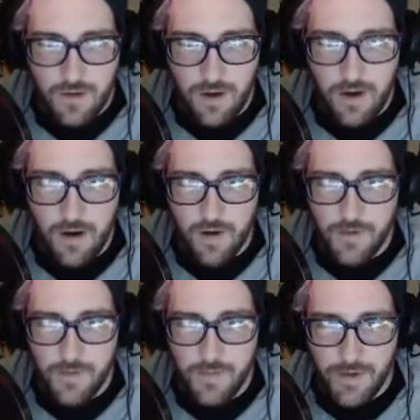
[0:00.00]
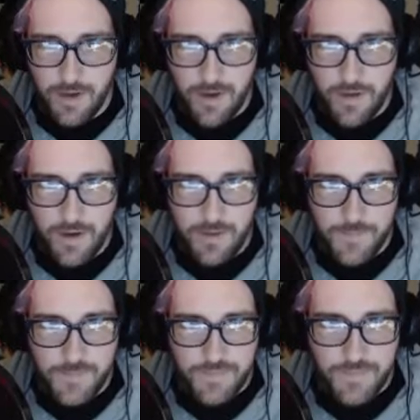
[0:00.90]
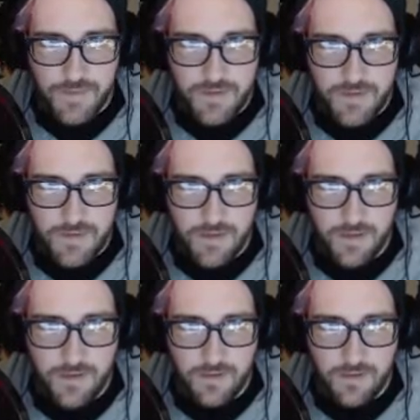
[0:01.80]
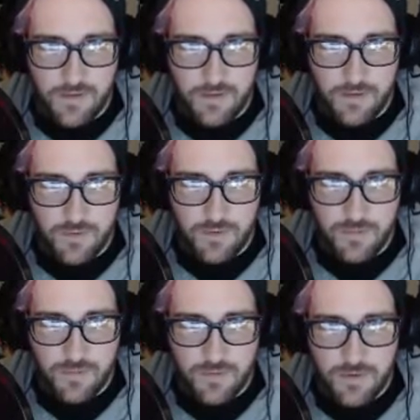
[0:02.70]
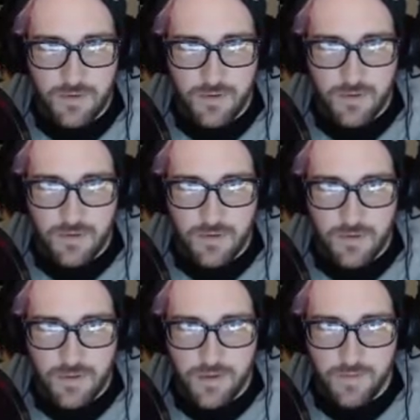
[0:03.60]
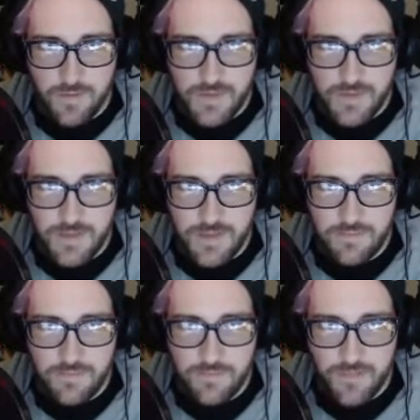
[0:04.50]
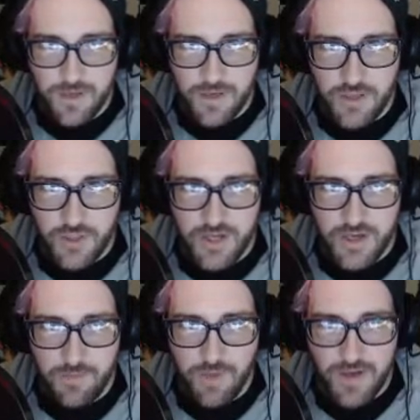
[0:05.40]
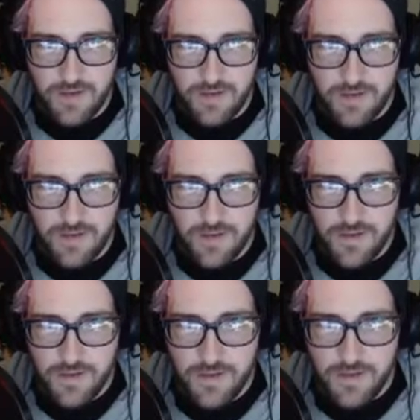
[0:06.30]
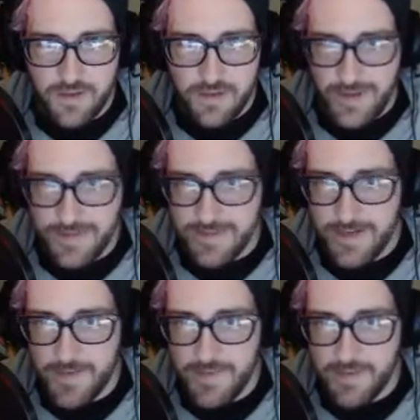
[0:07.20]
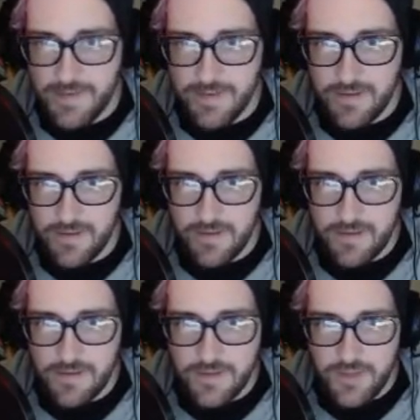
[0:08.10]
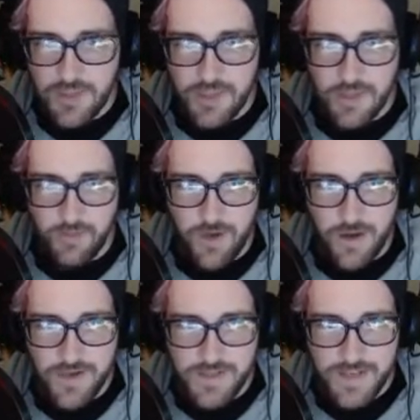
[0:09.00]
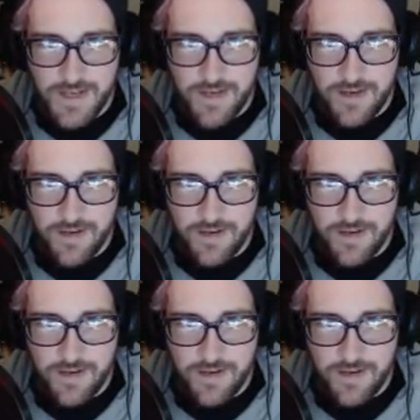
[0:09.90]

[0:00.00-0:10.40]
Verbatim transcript: oh, there we go. Okay. So we got to look around the room. And if we see him, got to shine it bright. Like a diamond. Just like Rihanna said.